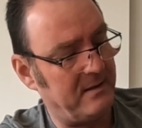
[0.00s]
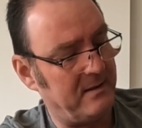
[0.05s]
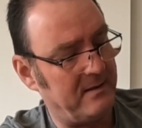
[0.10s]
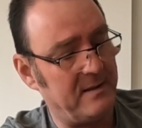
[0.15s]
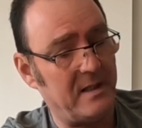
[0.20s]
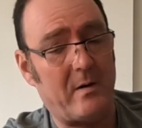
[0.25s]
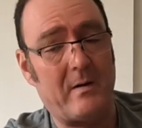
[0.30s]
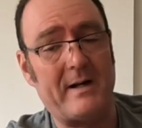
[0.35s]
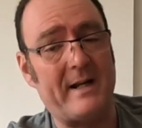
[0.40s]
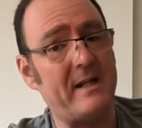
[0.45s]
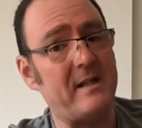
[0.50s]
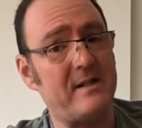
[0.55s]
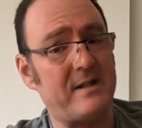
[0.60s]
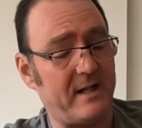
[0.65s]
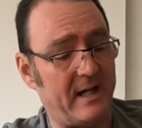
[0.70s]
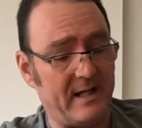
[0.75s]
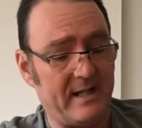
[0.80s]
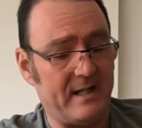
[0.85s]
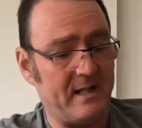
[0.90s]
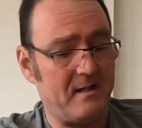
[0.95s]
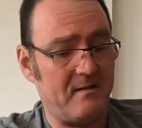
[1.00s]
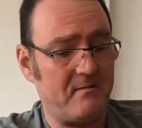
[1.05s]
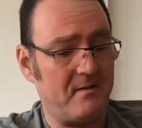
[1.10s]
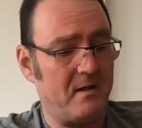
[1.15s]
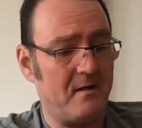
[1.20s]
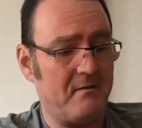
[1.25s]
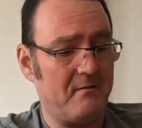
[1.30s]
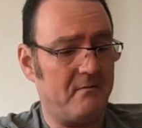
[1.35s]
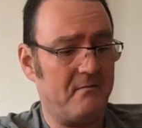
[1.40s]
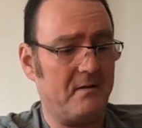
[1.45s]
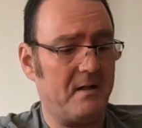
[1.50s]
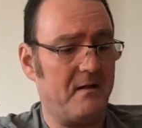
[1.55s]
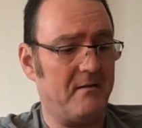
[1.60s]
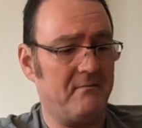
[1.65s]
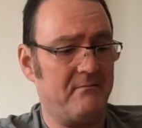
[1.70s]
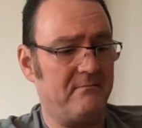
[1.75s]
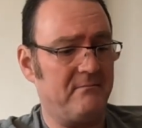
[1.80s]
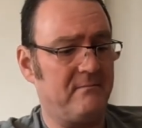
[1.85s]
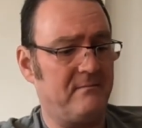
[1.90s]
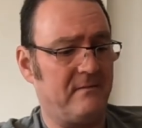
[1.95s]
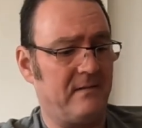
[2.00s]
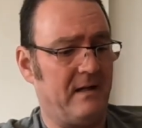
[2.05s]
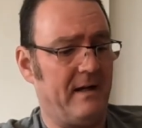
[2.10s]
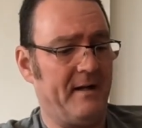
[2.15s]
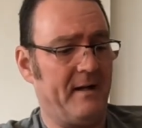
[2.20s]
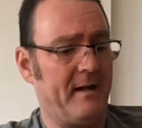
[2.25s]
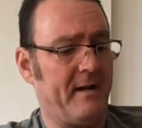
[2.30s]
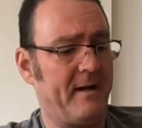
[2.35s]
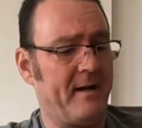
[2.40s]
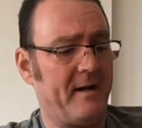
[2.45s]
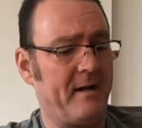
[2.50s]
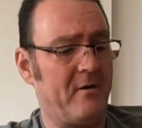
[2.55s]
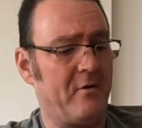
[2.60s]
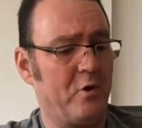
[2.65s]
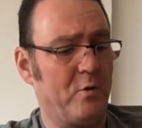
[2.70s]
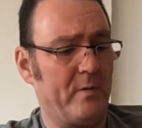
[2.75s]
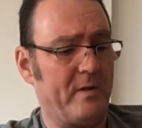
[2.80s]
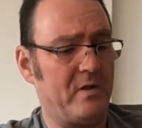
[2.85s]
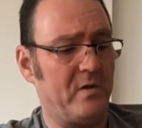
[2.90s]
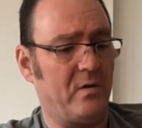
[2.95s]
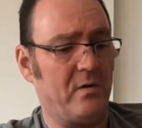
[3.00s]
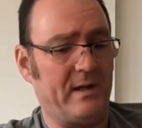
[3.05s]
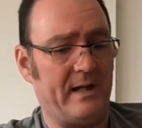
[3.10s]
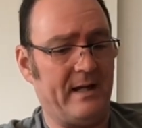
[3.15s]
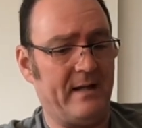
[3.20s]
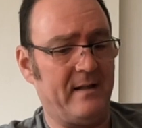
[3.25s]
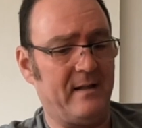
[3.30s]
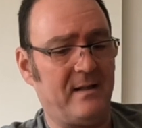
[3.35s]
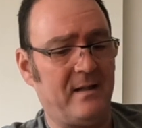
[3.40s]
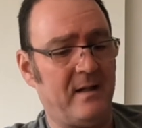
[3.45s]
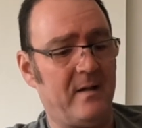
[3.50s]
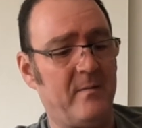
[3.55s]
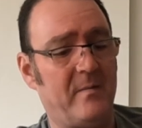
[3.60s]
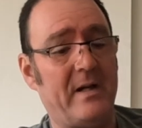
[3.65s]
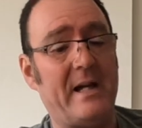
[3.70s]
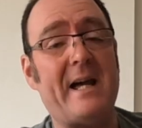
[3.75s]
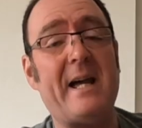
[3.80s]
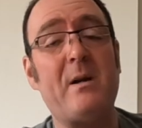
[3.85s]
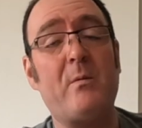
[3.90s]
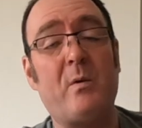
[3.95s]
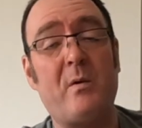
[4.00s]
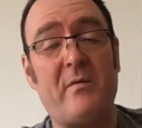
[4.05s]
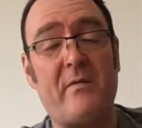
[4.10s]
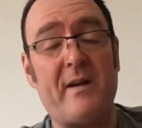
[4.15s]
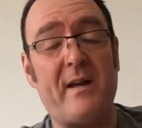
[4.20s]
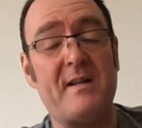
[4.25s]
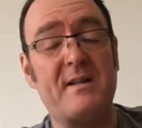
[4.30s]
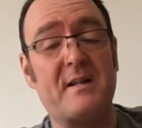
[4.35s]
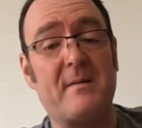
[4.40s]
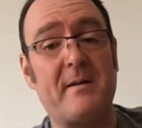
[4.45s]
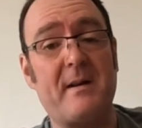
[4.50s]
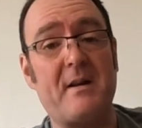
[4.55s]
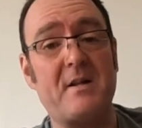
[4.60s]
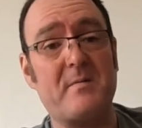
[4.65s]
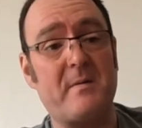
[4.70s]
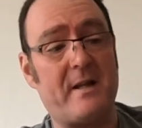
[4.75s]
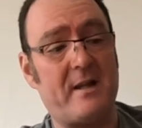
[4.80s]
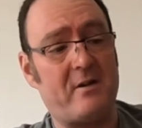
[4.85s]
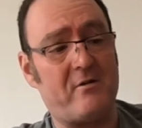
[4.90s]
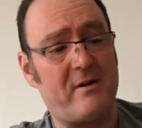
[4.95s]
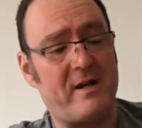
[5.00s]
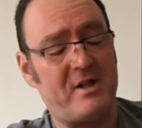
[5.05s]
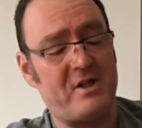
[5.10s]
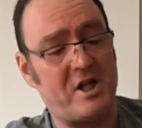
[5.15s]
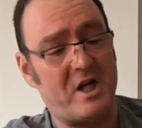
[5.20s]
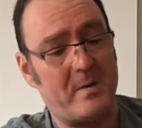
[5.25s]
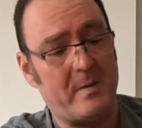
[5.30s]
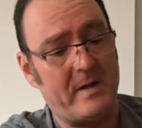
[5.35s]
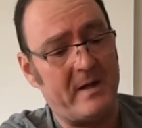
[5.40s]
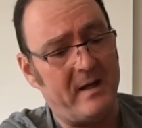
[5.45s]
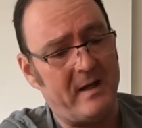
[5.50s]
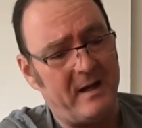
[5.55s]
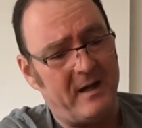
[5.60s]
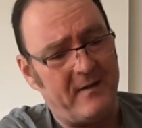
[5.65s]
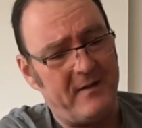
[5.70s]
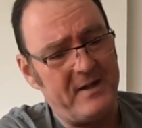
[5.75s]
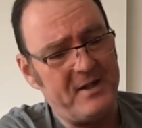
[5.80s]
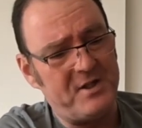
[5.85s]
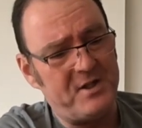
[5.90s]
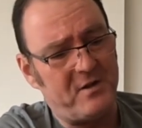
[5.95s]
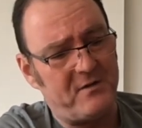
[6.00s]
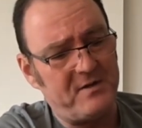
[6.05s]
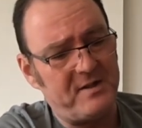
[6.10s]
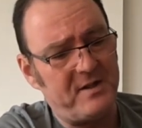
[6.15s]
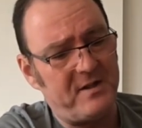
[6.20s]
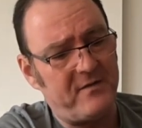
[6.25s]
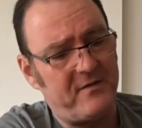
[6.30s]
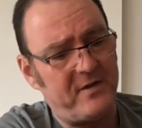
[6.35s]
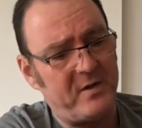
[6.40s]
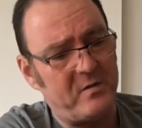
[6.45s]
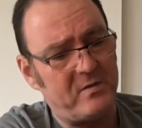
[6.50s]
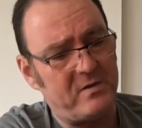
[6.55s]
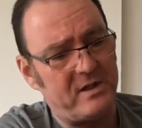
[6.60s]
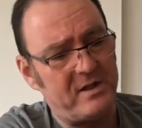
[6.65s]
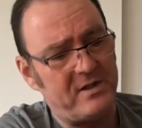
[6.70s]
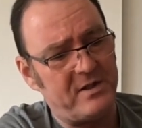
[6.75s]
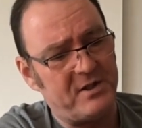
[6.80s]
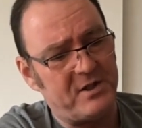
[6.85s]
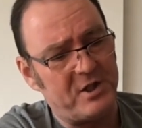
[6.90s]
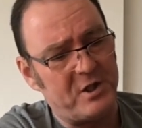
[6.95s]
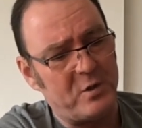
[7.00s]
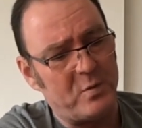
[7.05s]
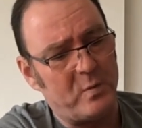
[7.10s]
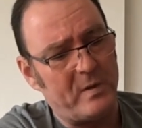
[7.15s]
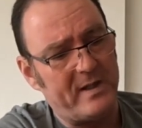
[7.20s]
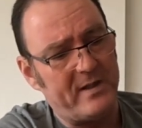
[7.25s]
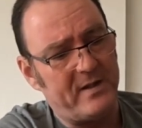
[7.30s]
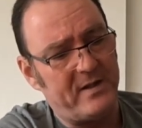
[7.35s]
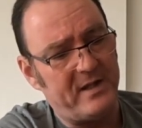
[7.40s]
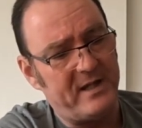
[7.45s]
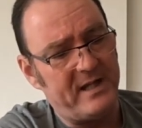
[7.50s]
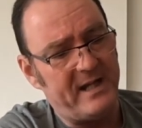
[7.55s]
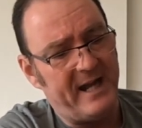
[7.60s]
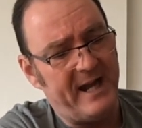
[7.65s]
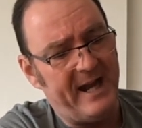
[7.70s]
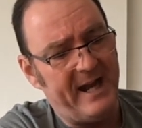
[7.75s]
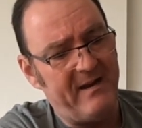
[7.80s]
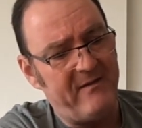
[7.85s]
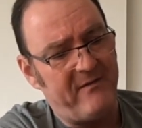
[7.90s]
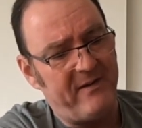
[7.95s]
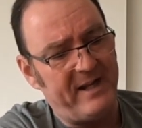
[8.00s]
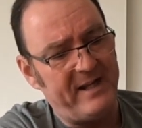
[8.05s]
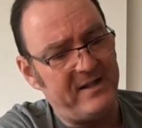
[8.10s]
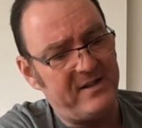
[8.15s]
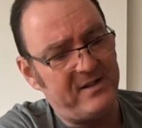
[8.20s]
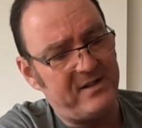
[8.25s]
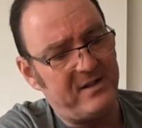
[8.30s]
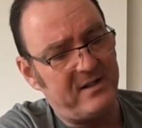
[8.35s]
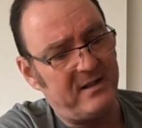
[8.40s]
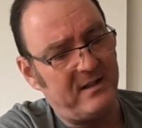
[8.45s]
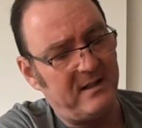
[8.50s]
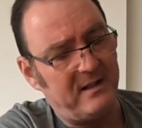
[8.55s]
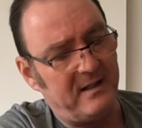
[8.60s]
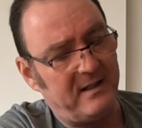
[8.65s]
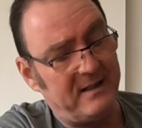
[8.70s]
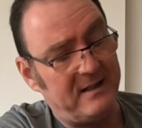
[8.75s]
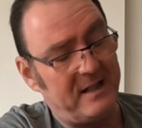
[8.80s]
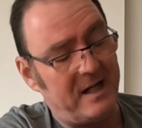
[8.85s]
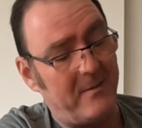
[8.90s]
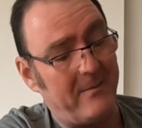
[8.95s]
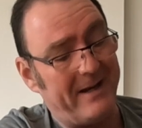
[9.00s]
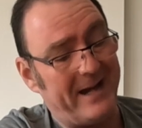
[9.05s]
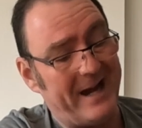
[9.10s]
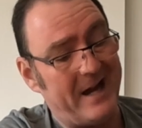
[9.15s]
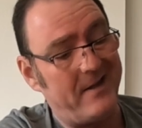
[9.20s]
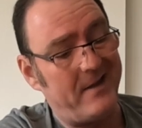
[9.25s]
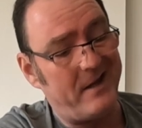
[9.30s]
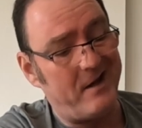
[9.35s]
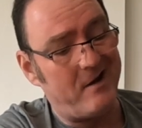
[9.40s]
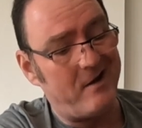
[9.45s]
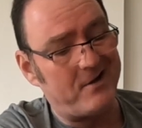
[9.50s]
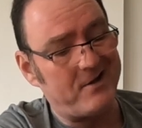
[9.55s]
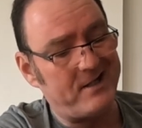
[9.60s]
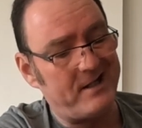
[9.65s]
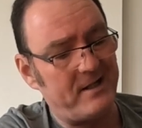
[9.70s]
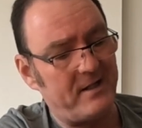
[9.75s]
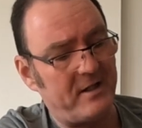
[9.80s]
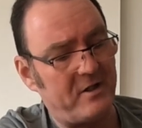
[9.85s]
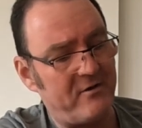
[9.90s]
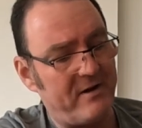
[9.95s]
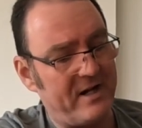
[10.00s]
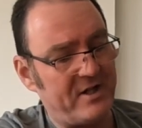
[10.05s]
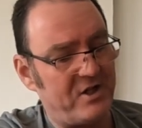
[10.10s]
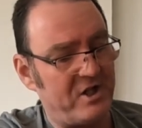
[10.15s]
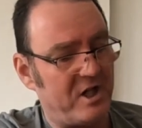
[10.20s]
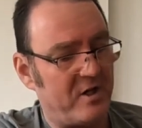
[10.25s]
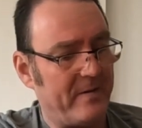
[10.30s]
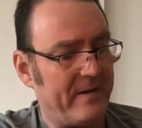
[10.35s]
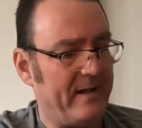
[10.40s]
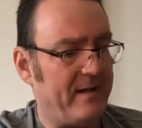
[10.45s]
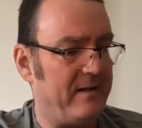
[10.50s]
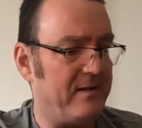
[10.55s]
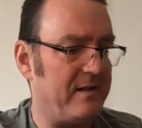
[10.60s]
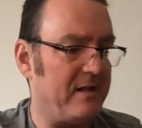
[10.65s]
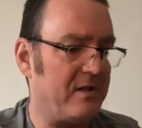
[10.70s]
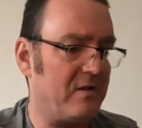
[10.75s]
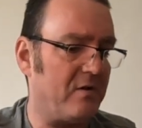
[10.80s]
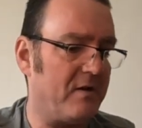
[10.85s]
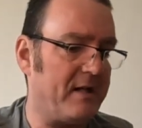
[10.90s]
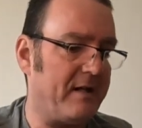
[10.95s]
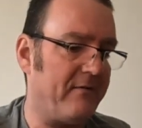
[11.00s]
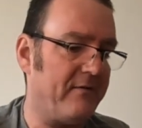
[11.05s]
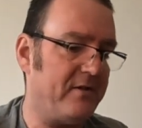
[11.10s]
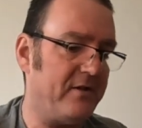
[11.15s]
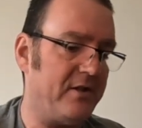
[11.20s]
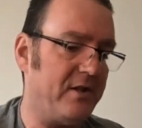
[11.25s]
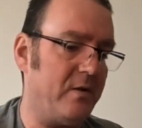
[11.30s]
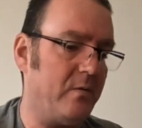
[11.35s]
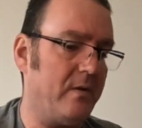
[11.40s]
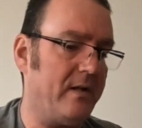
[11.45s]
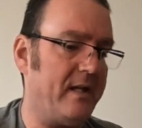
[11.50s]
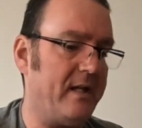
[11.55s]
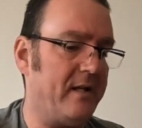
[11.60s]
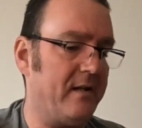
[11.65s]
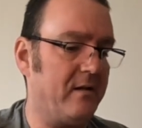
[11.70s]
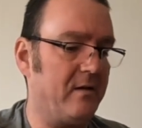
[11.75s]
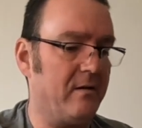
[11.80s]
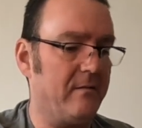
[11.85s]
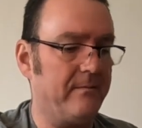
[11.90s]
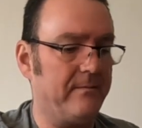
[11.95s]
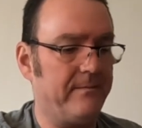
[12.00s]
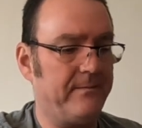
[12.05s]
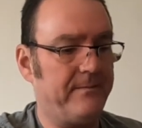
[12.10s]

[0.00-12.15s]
No, I didn't say that. No. I don't normally talk that. But hey, we found something else about the crash helmet. This is obviously the filter to do with the air vents coming out the arse end of the crash helmet. So it's got nothing to do with the intercom.